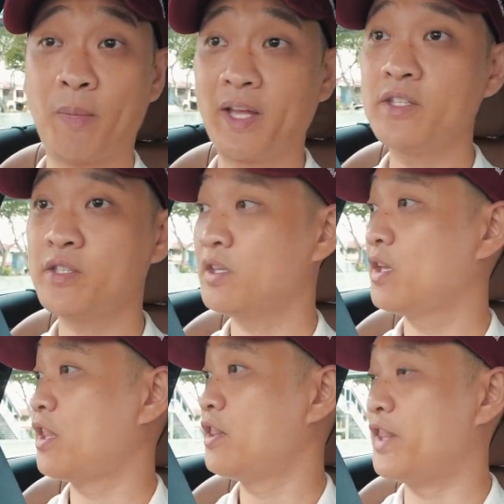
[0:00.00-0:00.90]
months,
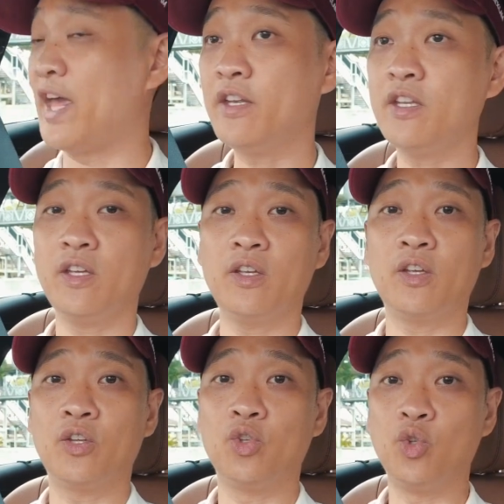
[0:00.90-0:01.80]
then
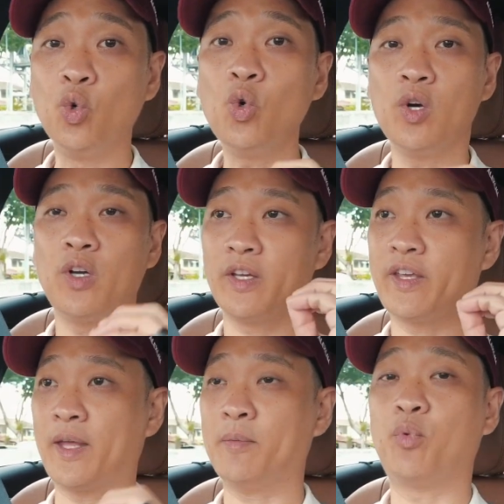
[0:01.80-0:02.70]
you
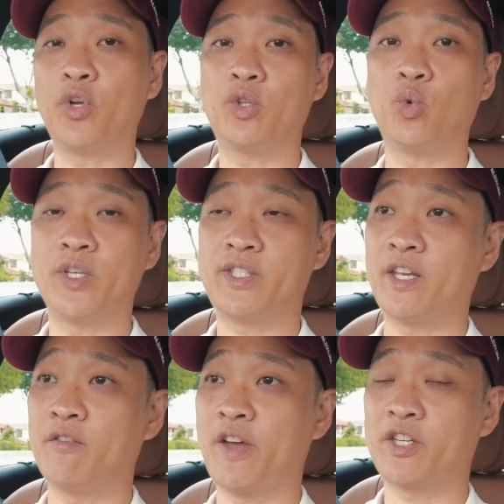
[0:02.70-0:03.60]
can put it towards the
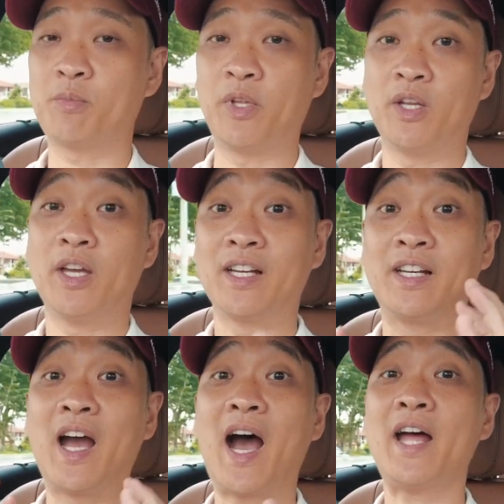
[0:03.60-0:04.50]
investment.
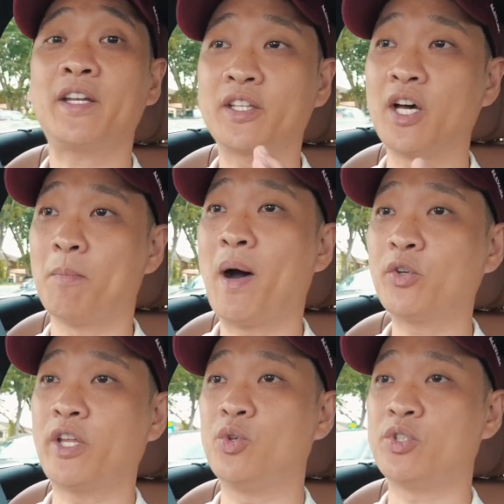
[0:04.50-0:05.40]
Guard the
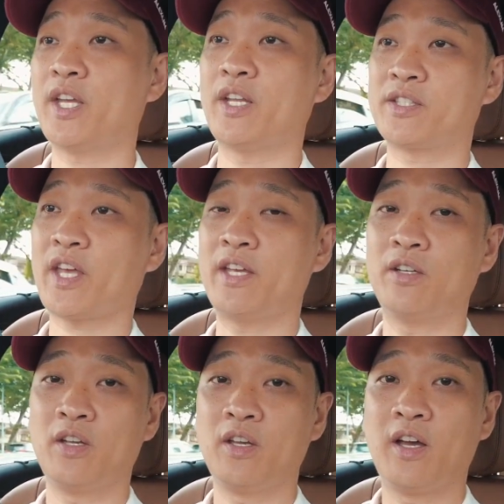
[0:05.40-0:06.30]
amount that you set aside
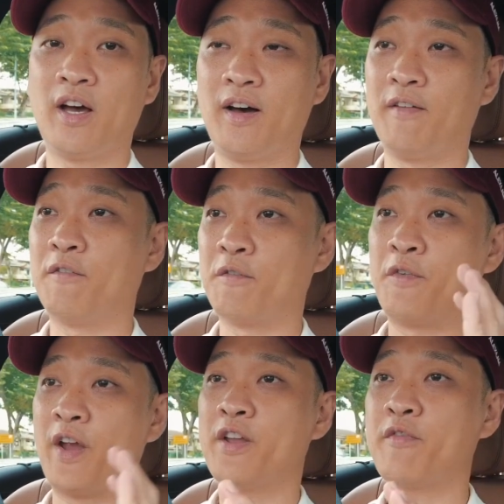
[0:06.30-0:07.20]

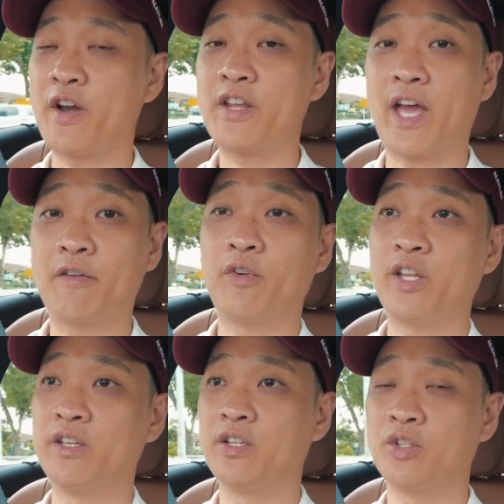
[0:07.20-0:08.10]
very
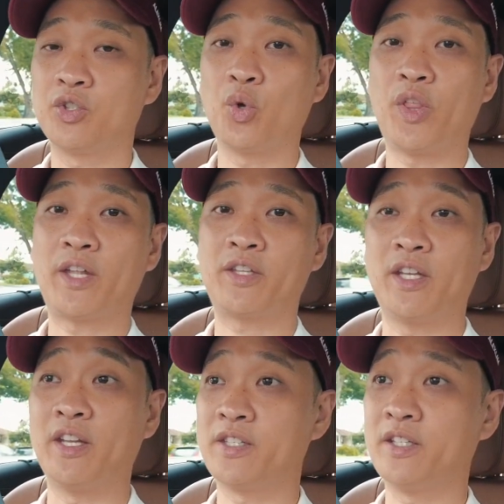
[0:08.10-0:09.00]
carefully so that
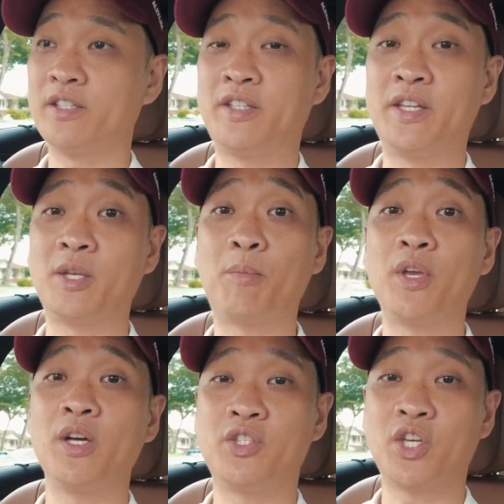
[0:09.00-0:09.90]
it doesn't
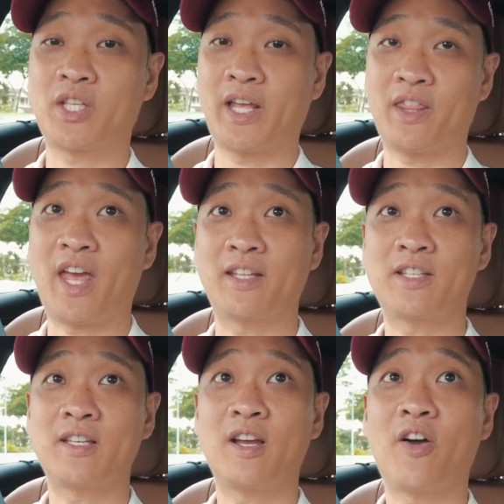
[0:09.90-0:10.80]
disappear just like that.
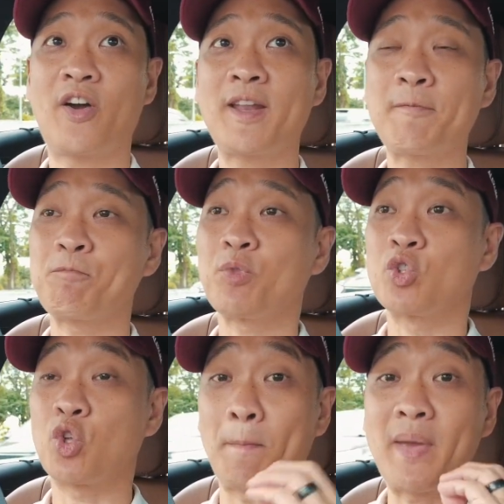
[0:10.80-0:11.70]
Alright?
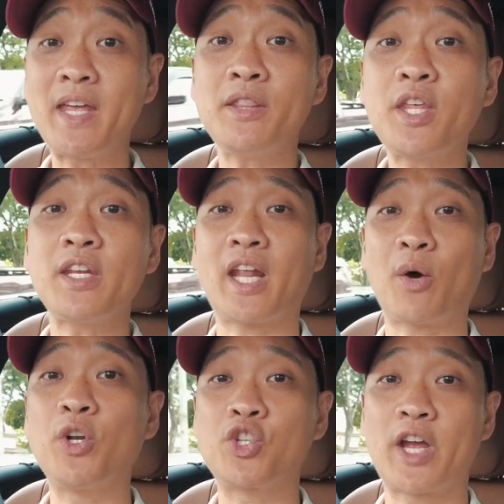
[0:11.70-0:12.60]
So the main thing that I
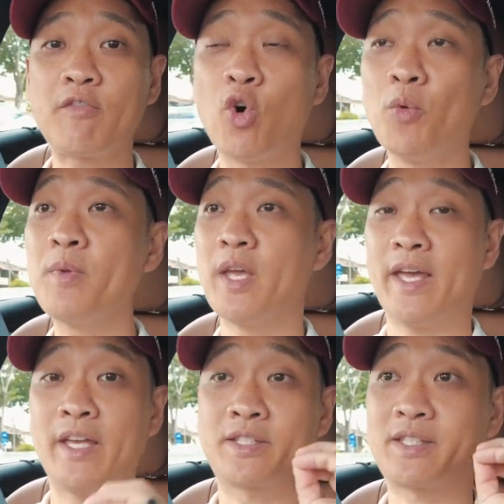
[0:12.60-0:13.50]
want to drive home
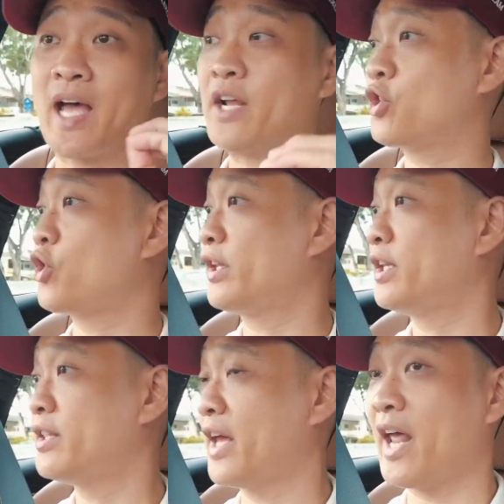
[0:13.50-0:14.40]
is start creating that